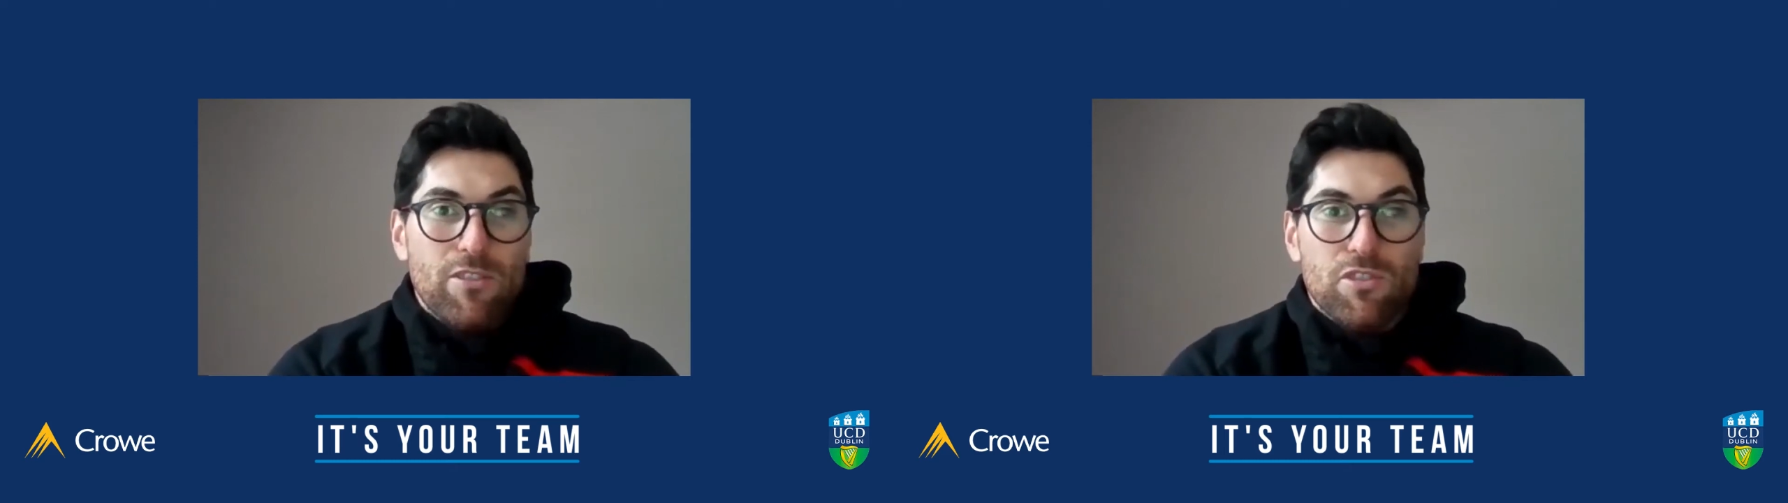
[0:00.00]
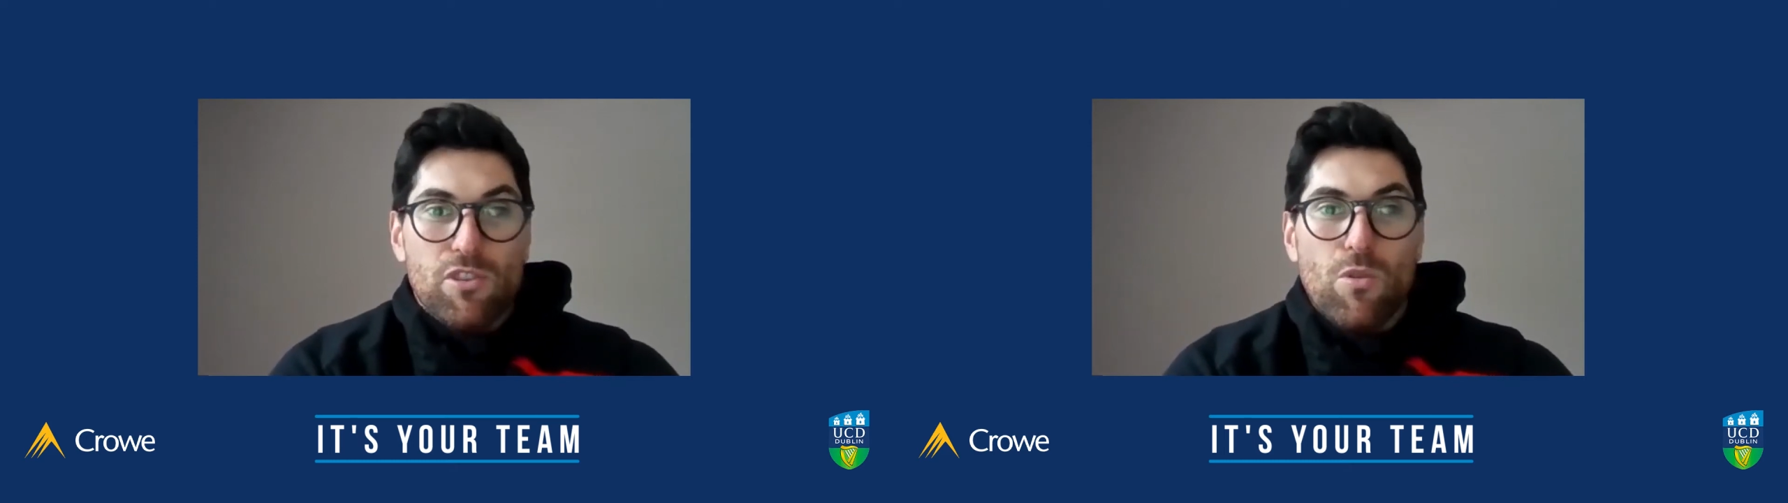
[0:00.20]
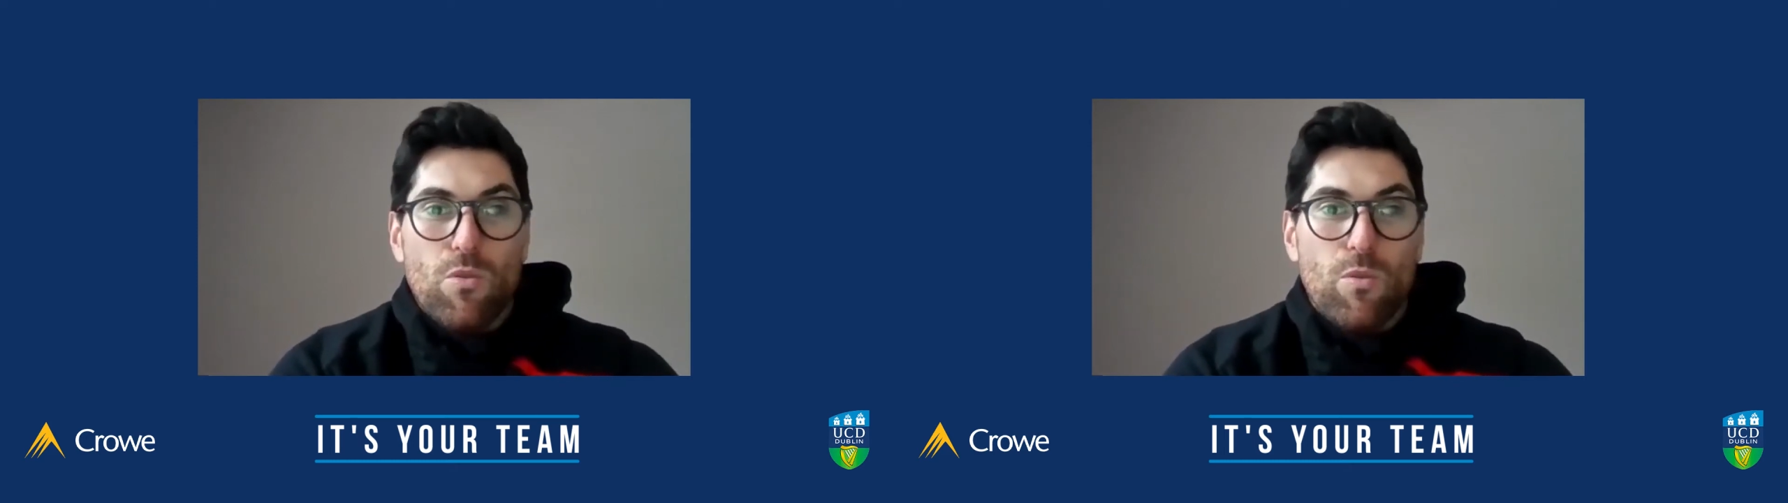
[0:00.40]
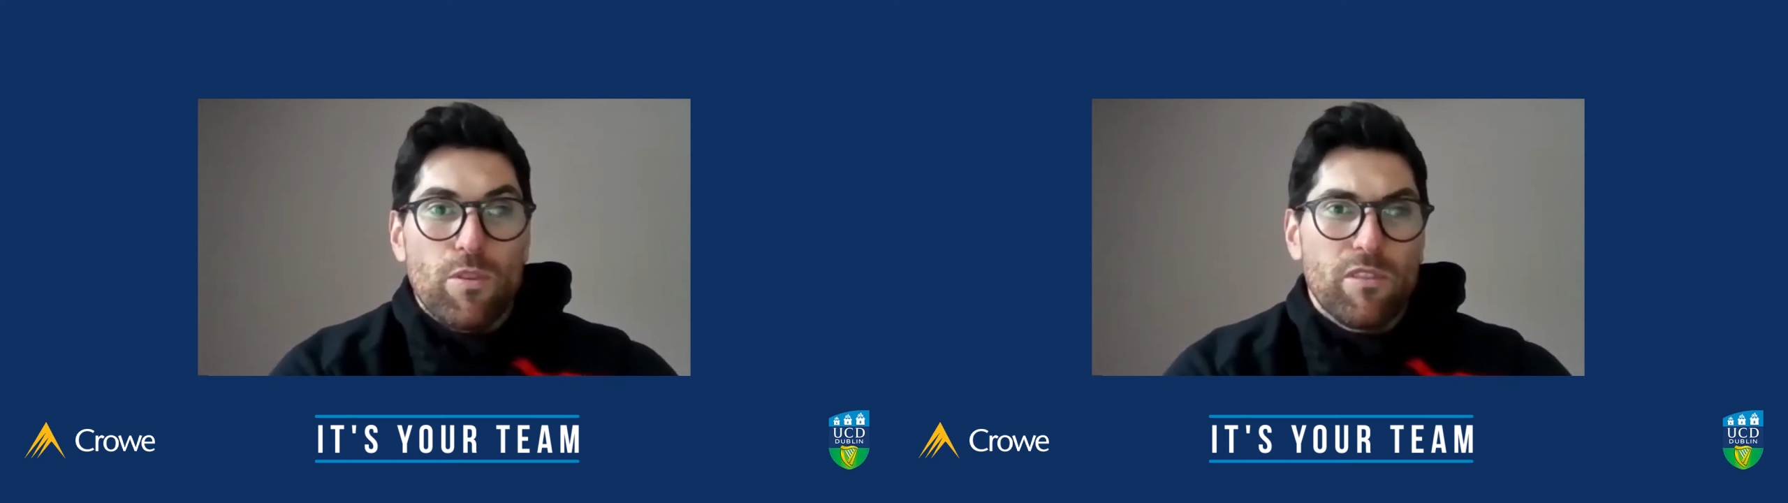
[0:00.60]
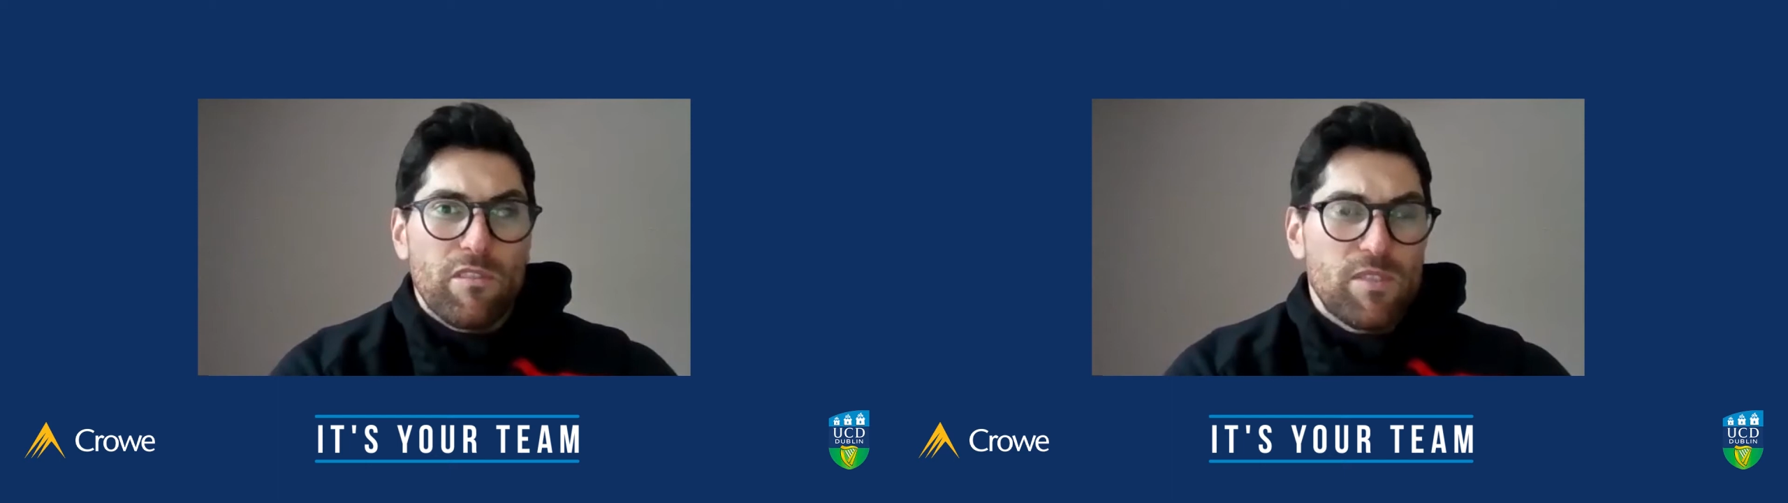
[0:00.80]
So,
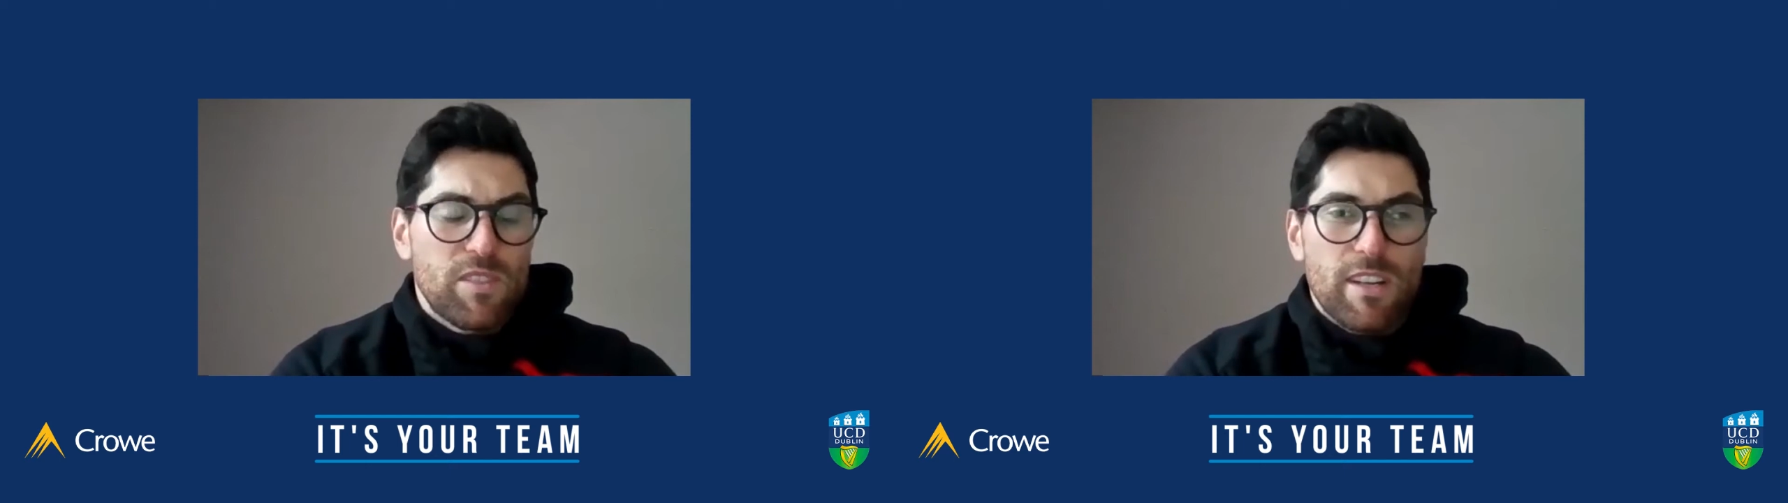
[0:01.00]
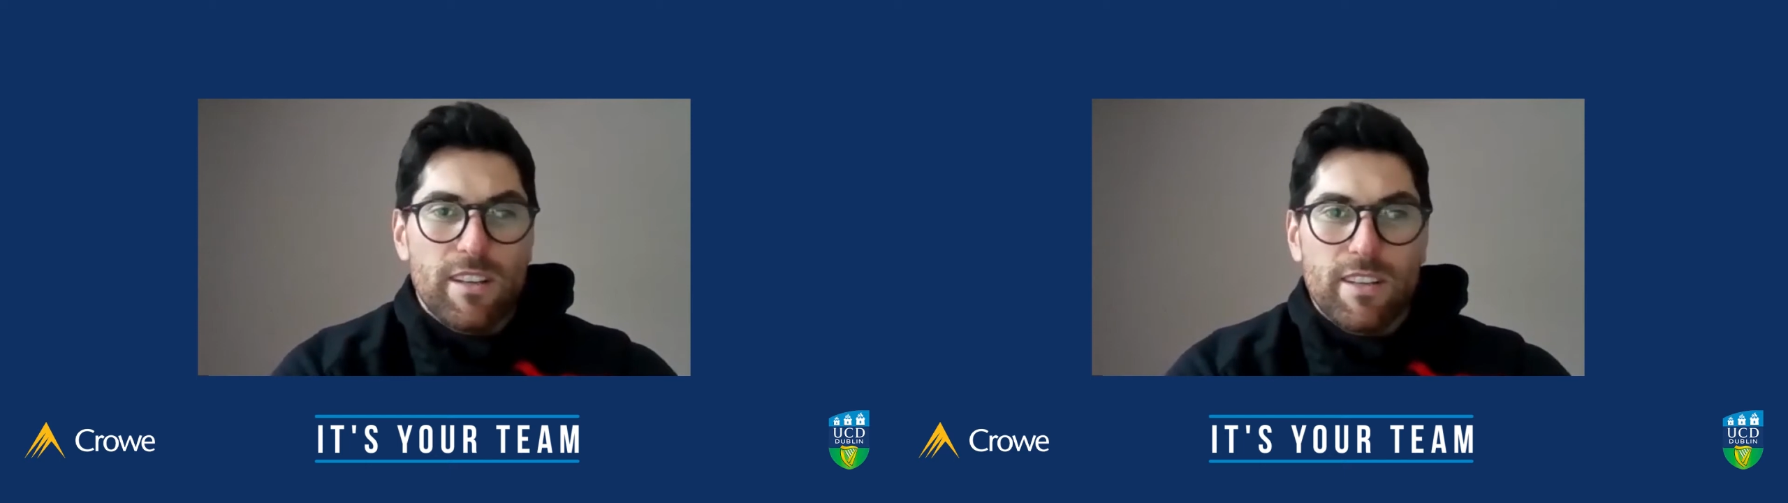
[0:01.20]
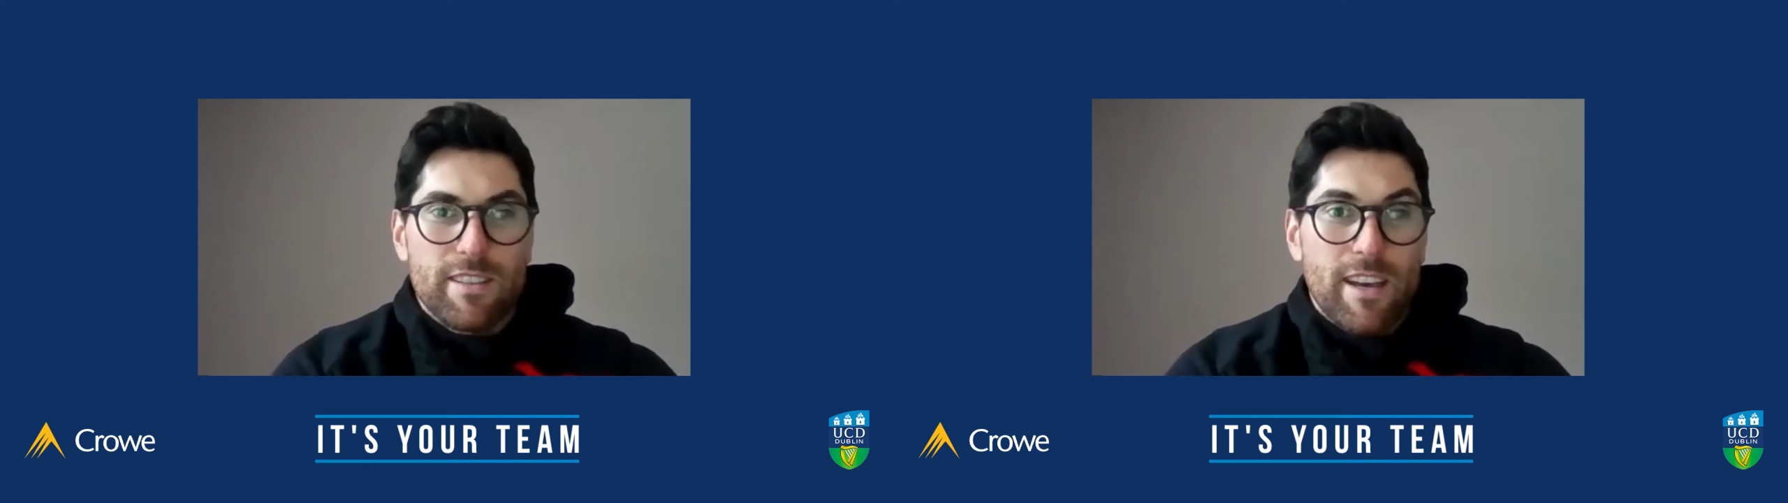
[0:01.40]
you know, the facilities